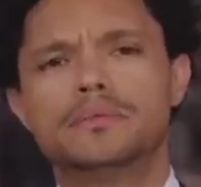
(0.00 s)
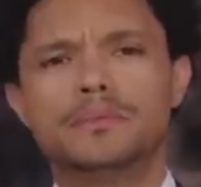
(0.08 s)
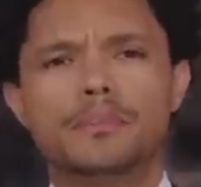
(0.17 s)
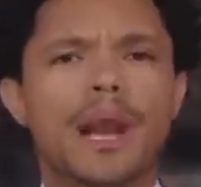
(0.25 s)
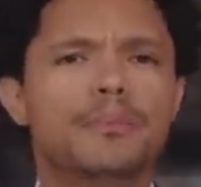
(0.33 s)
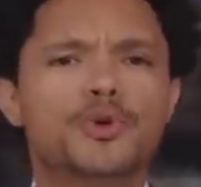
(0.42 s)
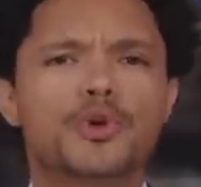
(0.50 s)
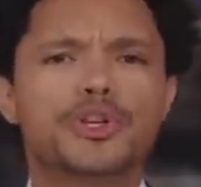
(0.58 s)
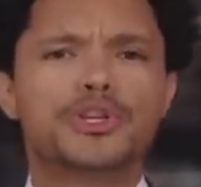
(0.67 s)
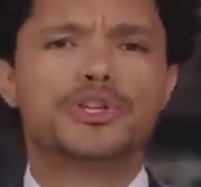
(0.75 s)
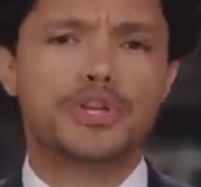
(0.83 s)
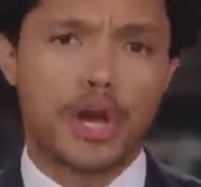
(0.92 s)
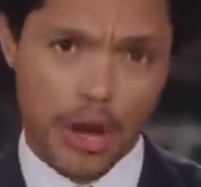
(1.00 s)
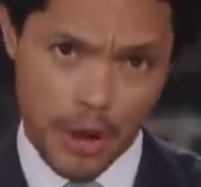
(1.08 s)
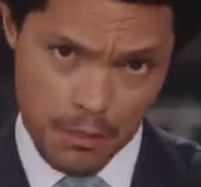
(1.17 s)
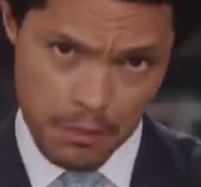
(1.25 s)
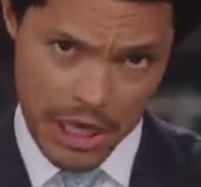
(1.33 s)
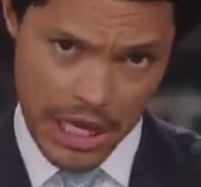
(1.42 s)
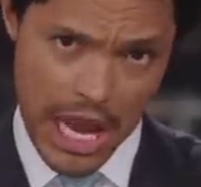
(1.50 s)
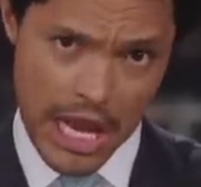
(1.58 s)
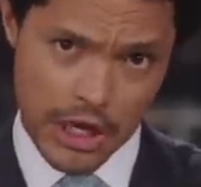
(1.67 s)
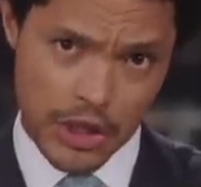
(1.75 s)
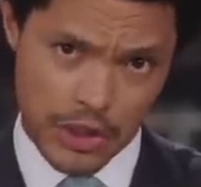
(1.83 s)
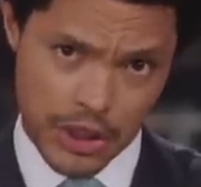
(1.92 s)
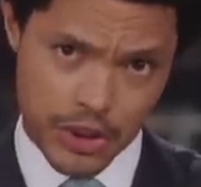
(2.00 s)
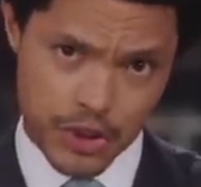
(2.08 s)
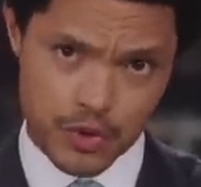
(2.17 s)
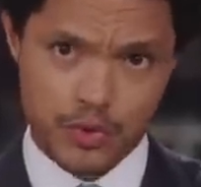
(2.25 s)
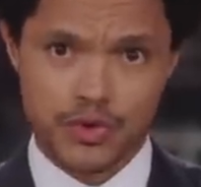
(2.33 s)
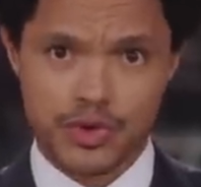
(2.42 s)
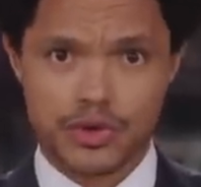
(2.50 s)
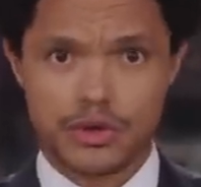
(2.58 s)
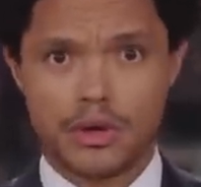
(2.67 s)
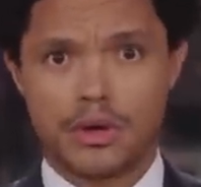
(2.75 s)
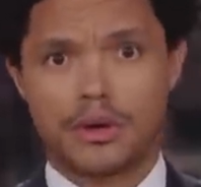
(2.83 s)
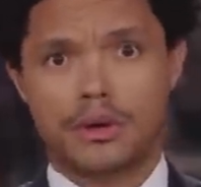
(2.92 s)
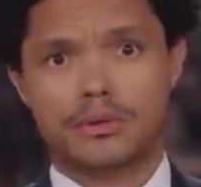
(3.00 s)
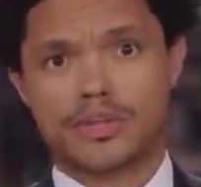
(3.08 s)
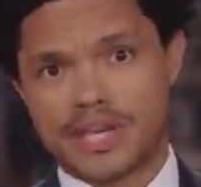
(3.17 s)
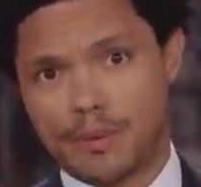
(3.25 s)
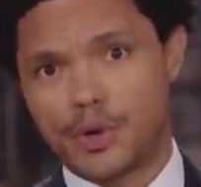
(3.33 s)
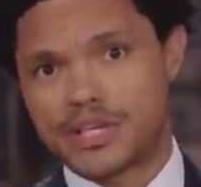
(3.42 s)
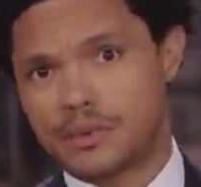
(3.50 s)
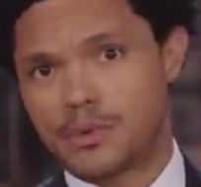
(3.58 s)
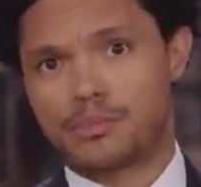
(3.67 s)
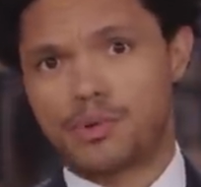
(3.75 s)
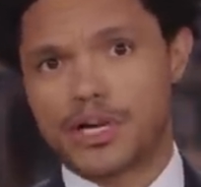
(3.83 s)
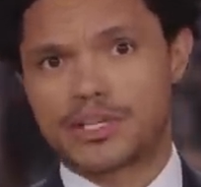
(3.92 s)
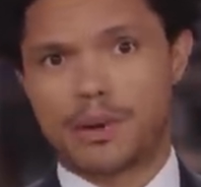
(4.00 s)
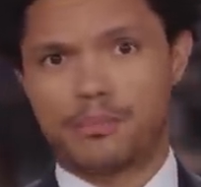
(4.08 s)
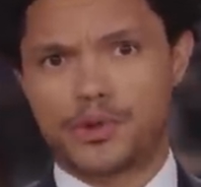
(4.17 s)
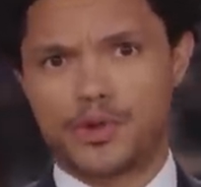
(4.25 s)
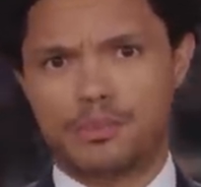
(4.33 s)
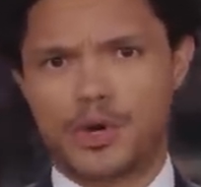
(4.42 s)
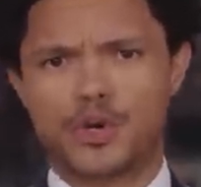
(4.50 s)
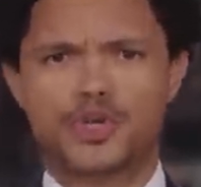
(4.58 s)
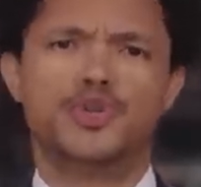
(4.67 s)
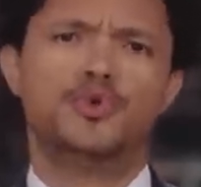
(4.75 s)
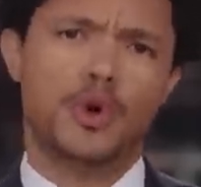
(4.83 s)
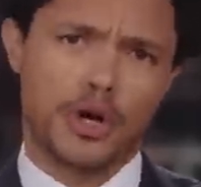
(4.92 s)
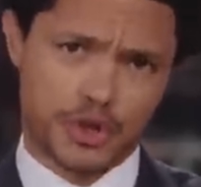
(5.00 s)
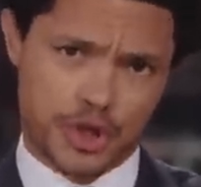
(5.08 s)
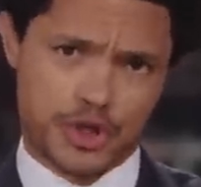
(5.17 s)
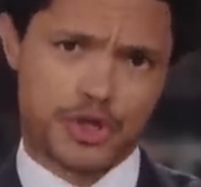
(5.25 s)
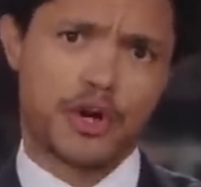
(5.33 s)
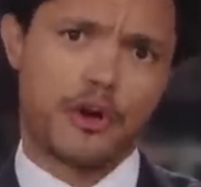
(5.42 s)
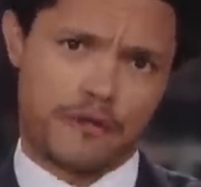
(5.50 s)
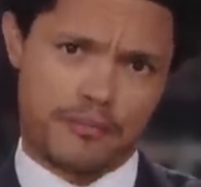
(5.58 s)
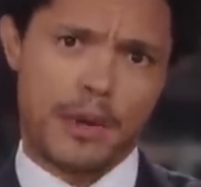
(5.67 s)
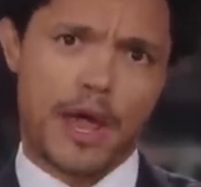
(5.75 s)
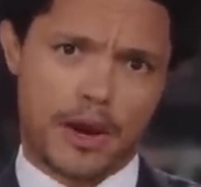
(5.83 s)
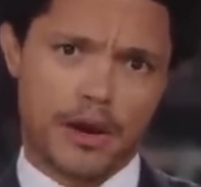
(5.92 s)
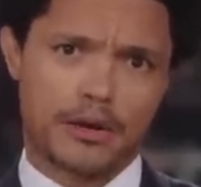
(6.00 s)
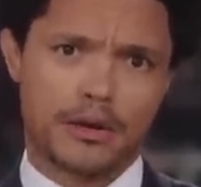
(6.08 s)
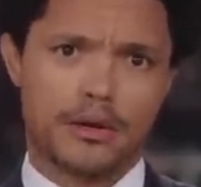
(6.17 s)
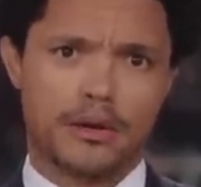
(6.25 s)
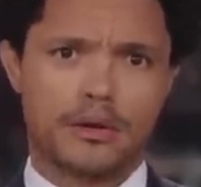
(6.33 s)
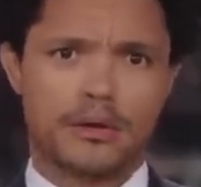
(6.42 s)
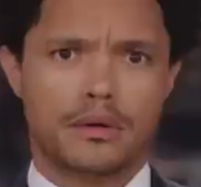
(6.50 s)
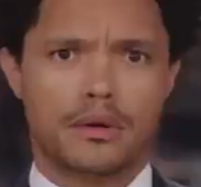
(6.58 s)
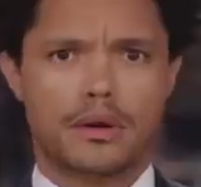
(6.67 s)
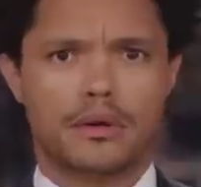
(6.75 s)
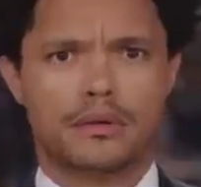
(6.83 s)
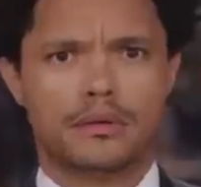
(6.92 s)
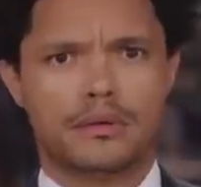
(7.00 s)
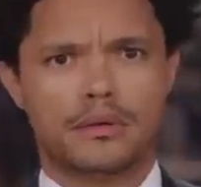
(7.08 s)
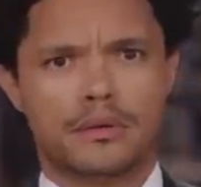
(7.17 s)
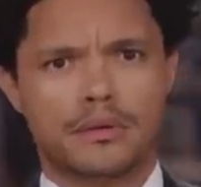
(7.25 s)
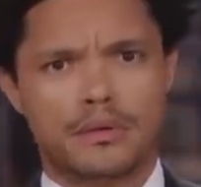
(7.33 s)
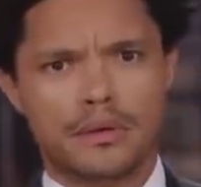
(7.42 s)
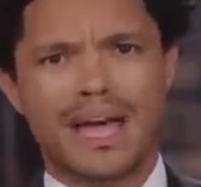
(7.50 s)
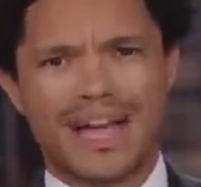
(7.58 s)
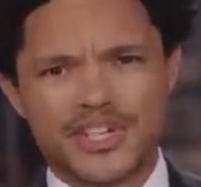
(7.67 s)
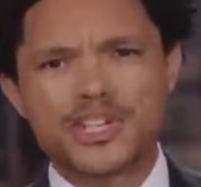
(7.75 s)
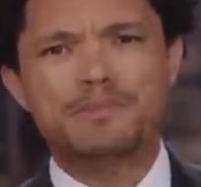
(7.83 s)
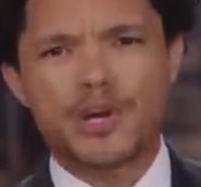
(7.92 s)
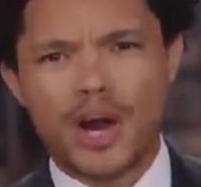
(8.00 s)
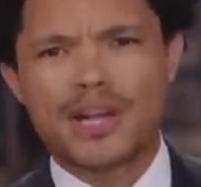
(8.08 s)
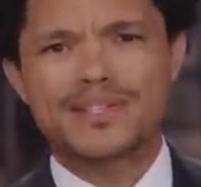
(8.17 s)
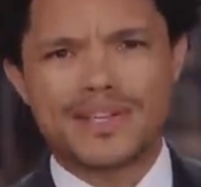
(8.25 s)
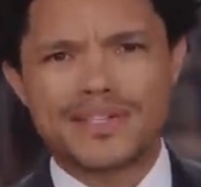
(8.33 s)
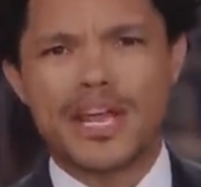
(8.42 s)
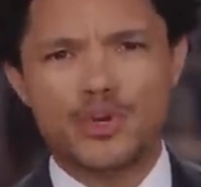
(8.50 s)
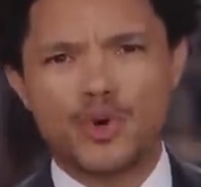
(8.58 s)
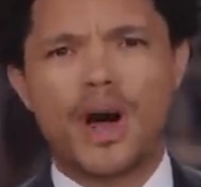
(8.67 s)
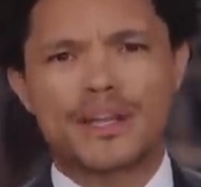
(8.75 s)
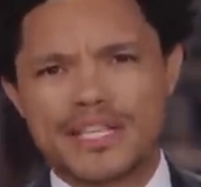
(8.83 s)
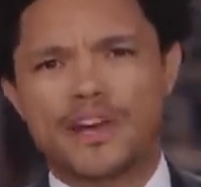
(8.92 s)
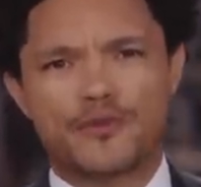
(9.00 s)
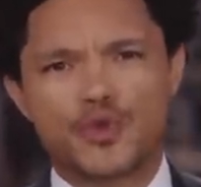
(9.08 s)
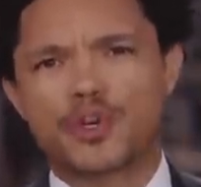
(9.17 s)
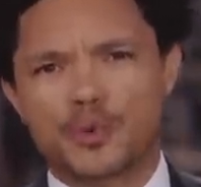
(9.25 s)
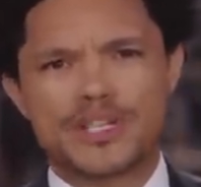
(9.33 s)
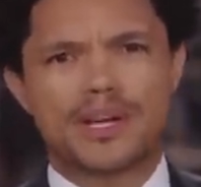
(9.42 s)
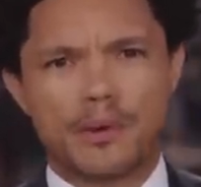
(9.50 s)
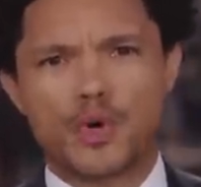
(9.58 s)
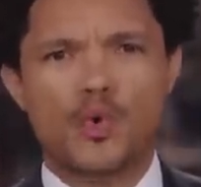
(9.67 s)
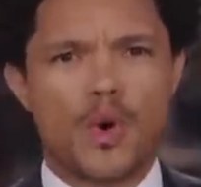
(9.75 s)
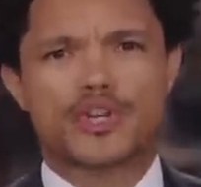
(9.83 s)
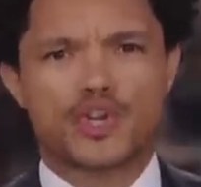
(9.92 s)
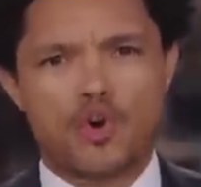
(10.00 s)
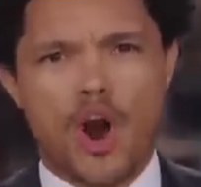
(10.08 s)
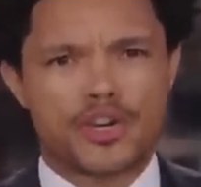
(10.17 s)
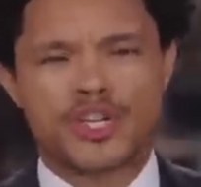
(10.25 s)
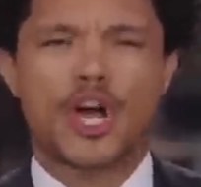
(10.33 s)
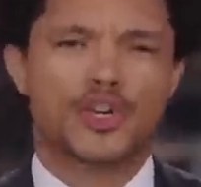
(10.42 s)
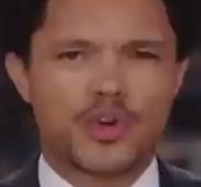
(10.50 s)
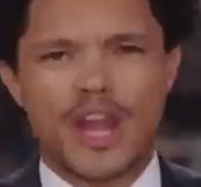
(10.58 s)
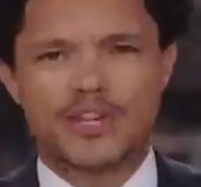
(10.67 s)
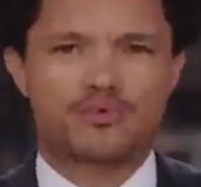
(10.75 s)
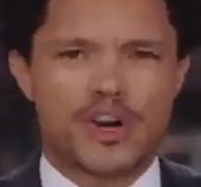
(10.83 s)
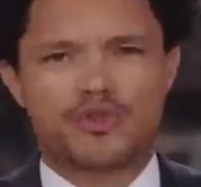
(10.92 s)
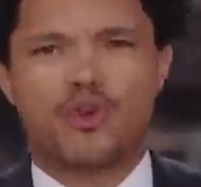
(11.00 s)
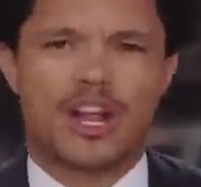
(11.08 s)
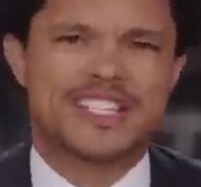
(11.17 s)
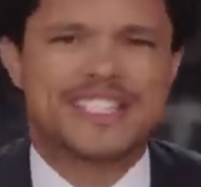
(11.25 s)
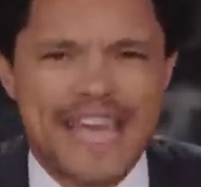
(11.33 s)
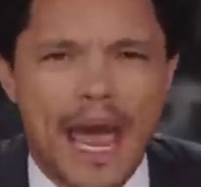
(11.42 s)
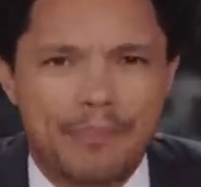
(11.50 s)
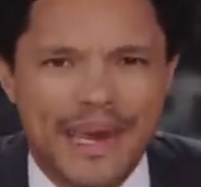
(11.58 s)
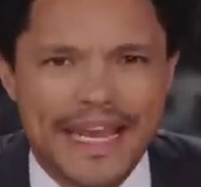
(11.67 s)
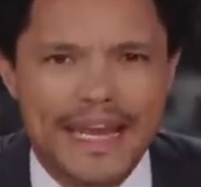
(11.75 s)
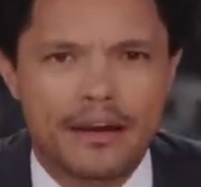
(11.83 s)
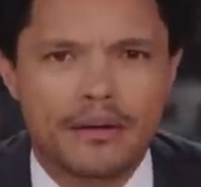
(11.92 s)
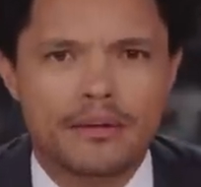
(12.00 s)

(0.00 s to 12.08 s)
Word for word: But I'm sure this is mechanical issues the same way someone breaks up with you because you deserve better. You know? Yeah. Just be honest and say you can't see a future with someone who wears Crocs to nice restaurants. Debbie!